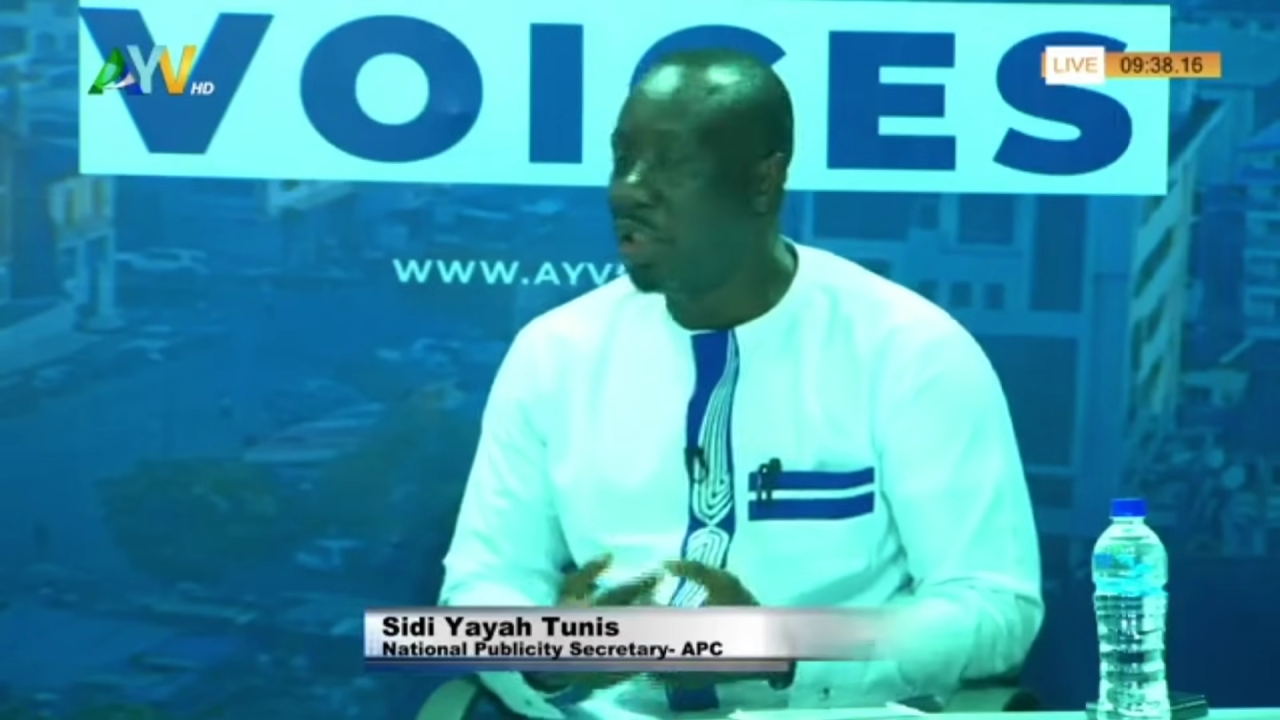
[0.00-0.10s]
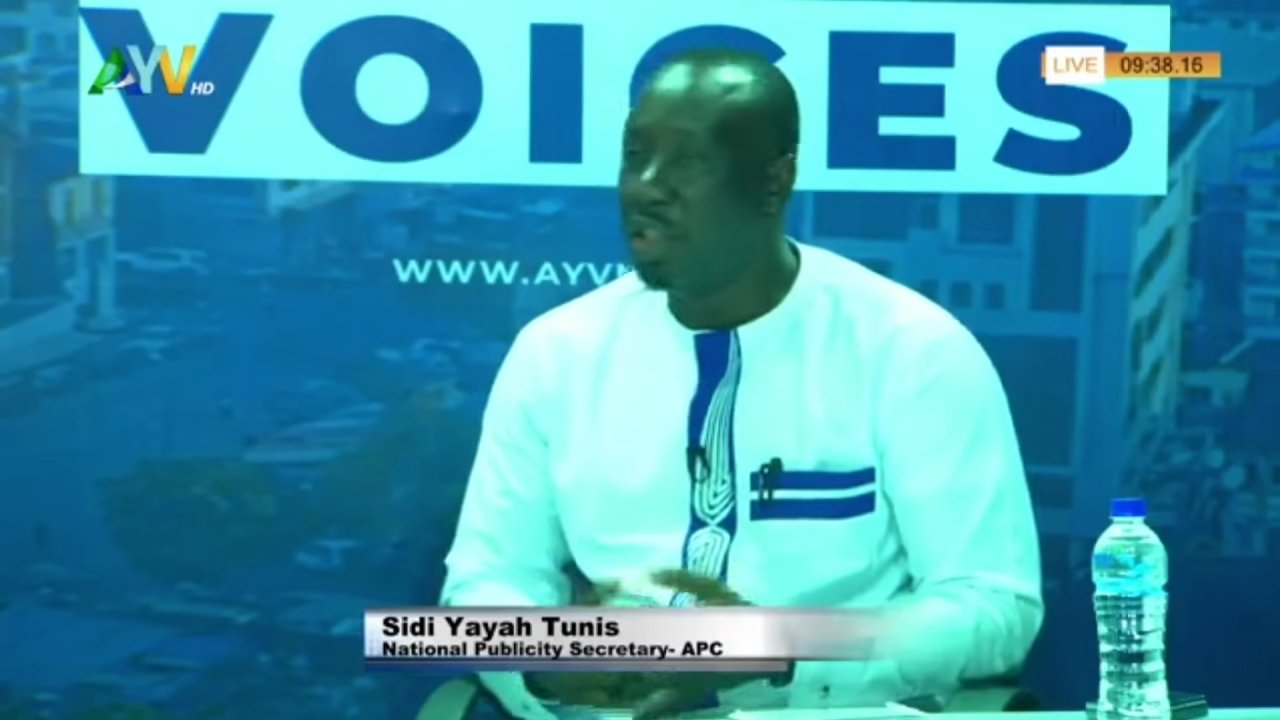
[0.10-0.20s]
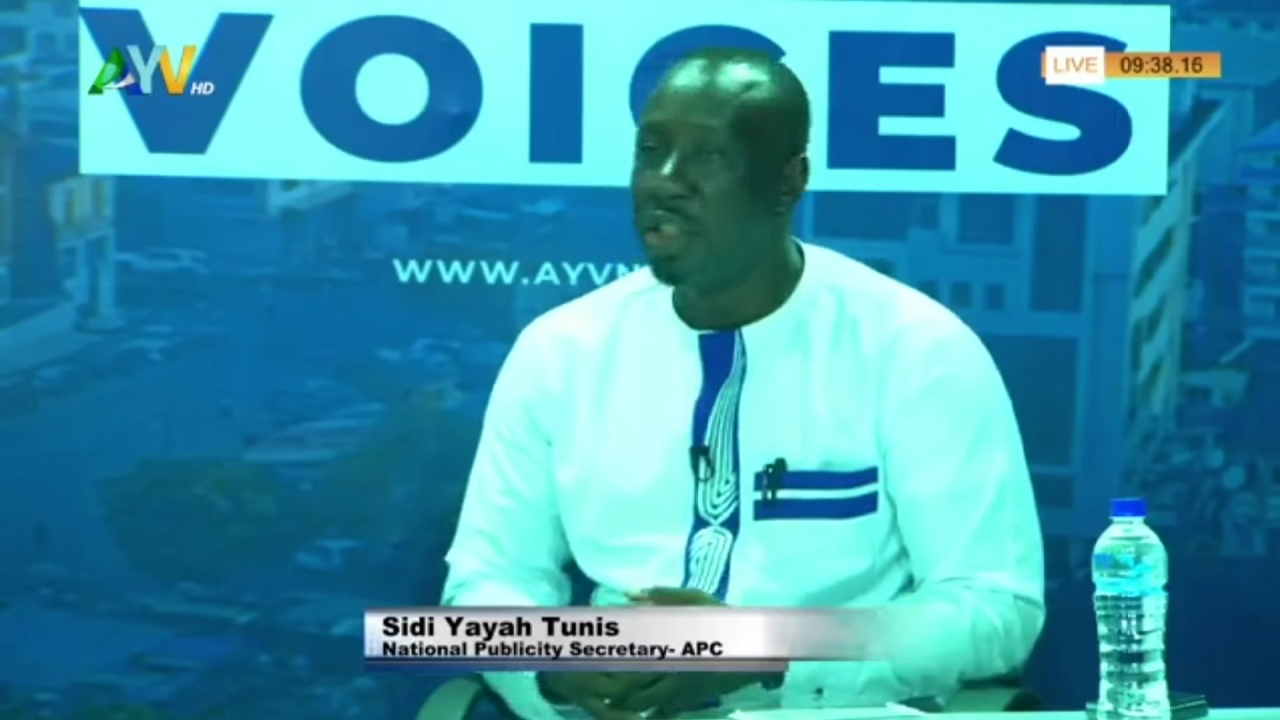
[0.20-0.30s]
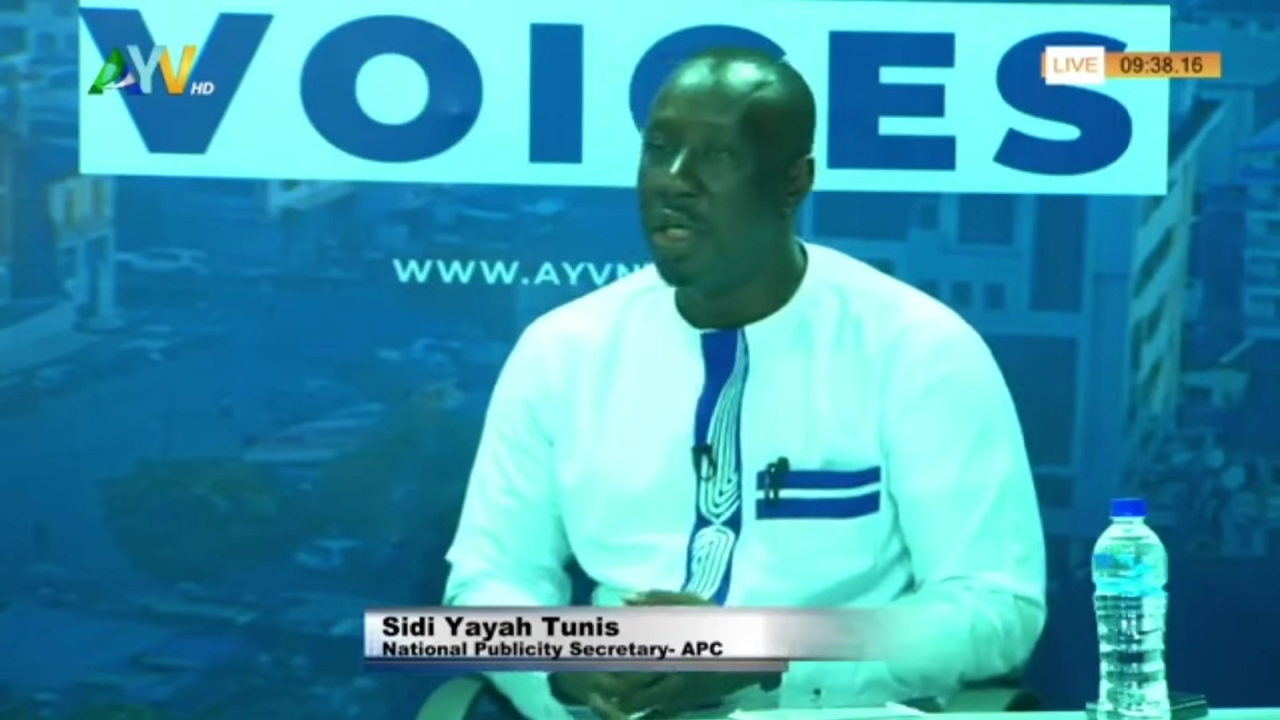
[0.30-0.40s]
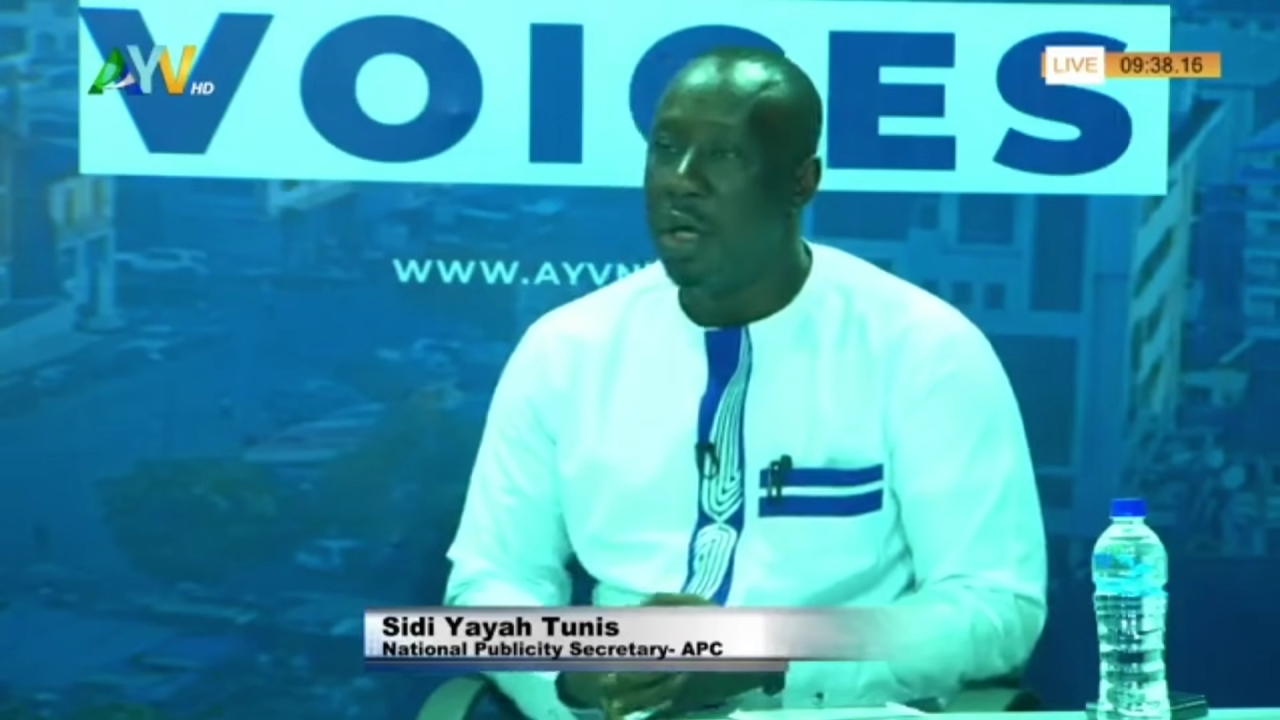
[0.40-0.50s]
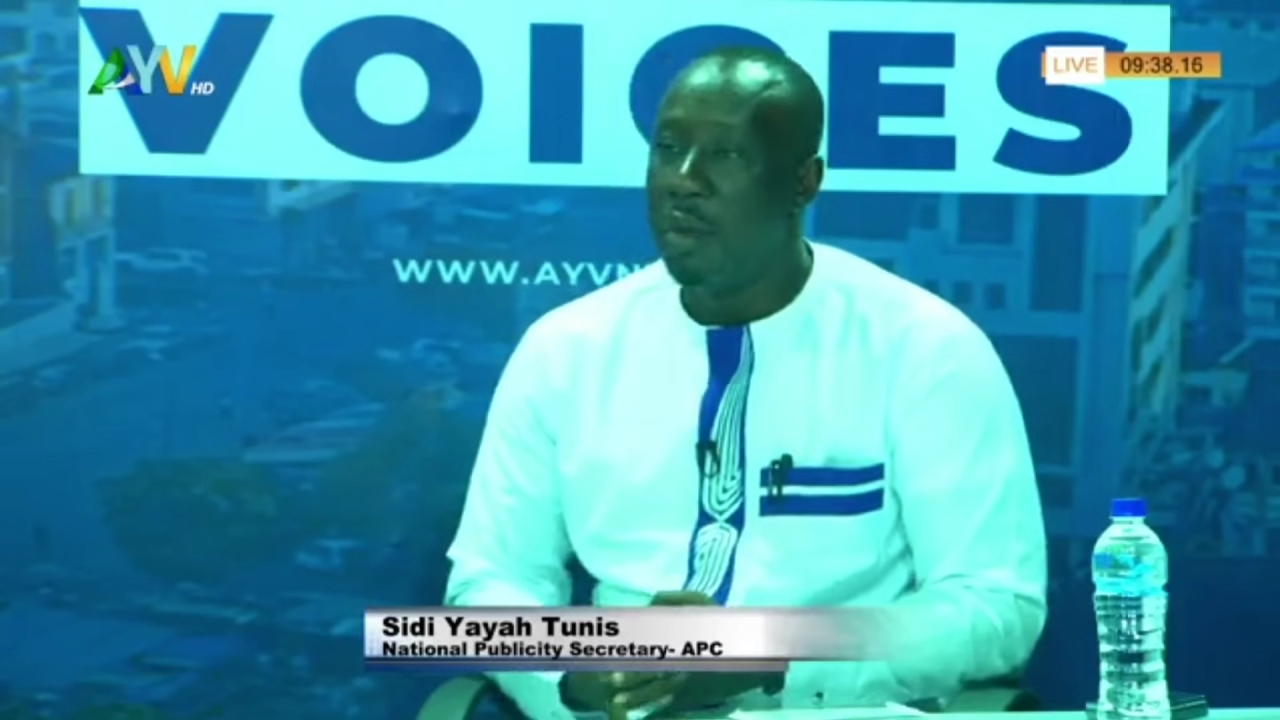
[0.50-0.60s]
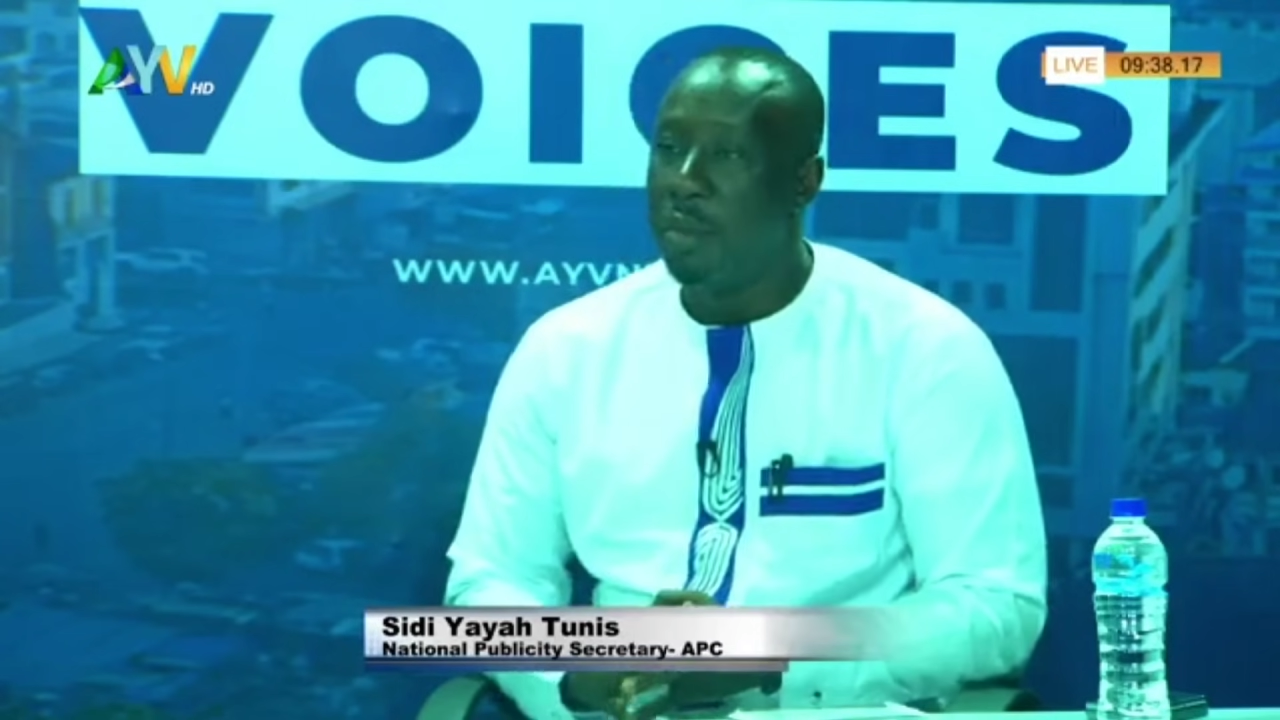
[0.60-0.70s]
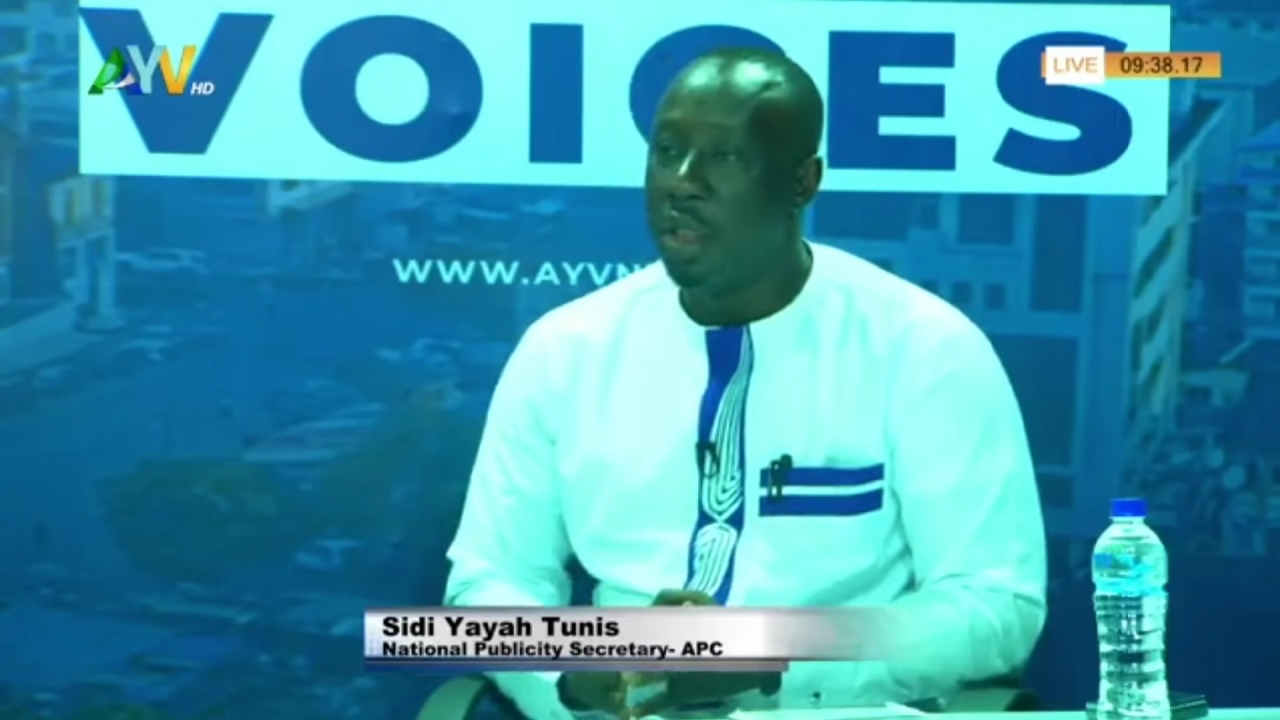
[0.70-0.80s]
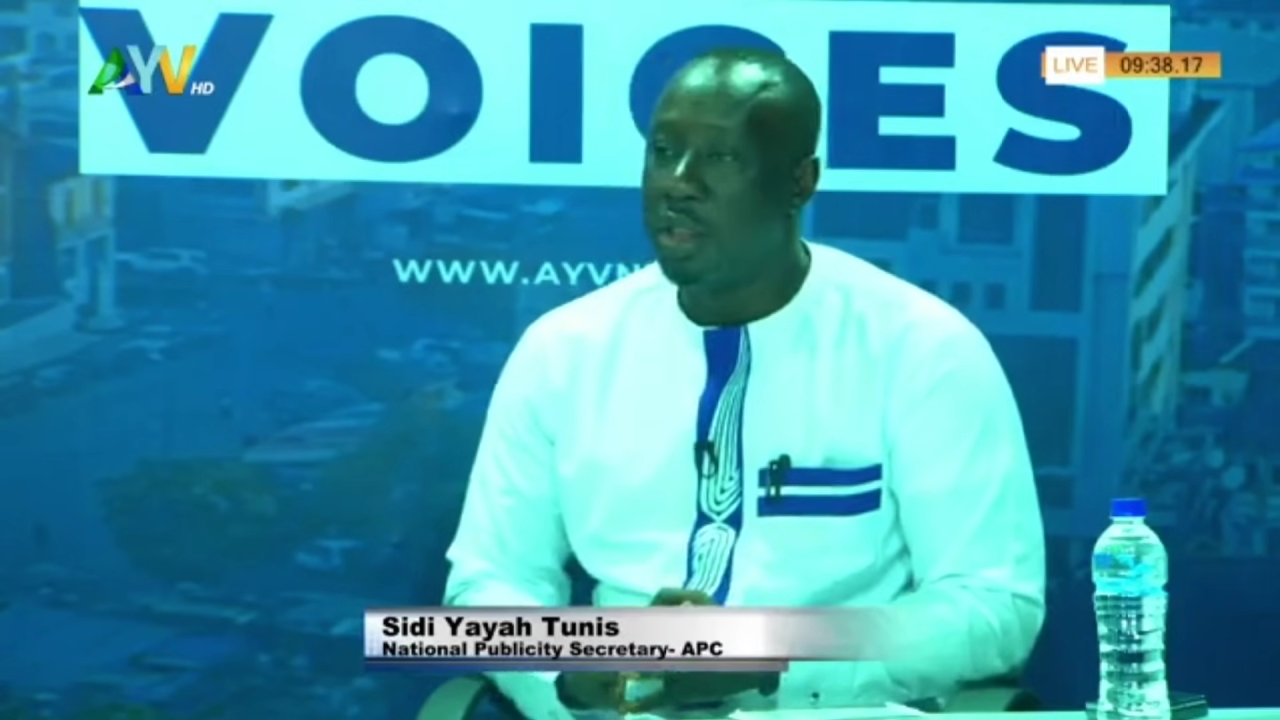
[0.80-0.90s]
But then